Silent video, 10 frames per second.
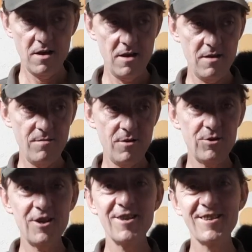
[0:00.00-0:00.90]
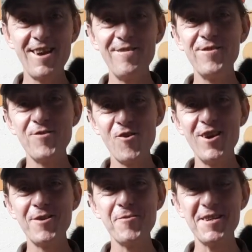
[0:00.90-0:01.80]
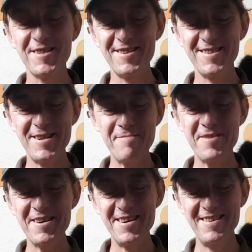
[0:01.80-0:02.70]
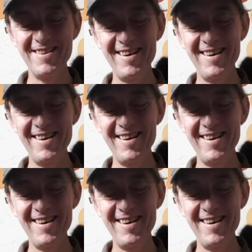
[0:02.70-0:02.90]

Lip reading: I was going to say, if you've got any questions, email in.